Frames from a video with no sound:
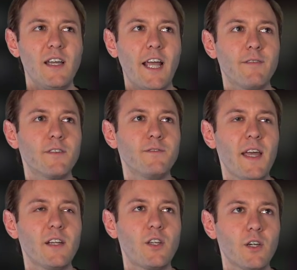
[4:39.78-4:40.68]
And for
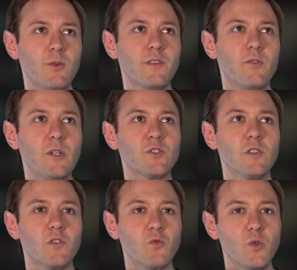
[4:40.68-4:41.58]
Van Gogh, the
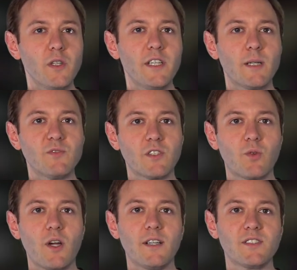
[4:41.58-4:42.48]
voiceover really comes
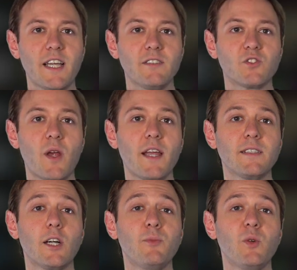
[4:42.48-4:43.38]
across as trying
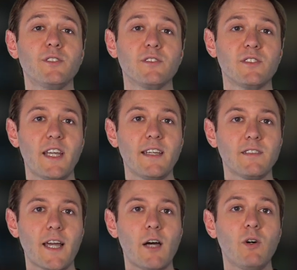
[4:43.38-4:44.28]
to help you
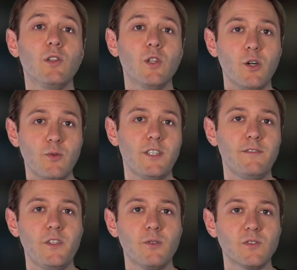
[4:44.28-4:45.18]
understand how alone he
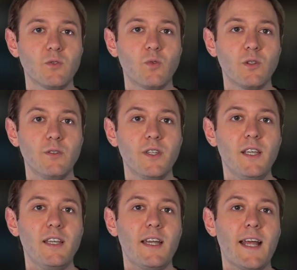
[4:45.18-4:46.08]
feels in the world
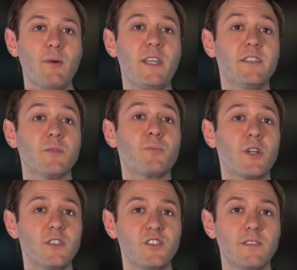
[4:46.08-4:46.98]
and how he as a
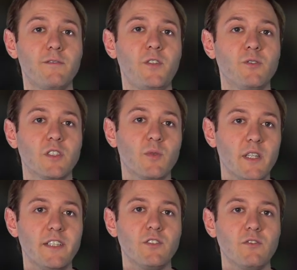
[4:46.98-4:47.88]
person feels in
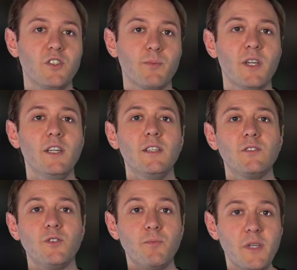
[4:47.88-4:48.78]
relationship
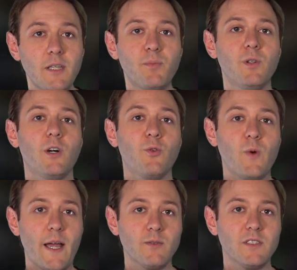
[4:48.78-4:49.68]
to the people
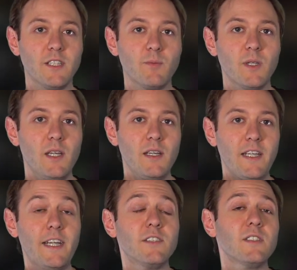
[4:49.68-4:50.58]
around him.
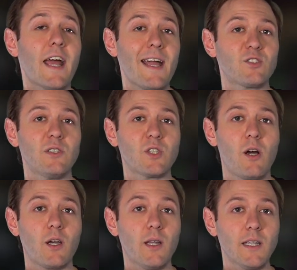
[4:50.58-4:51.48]
He doesn't actually
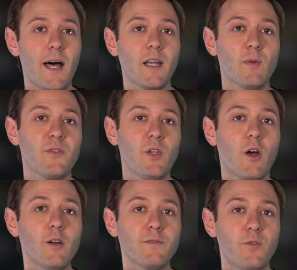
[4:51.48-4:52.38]
talk a lot about the
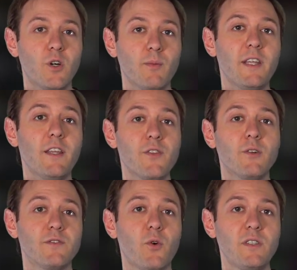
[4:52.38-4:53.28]
art form in
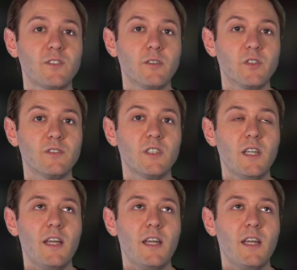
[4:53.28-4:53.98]
those voiceovers.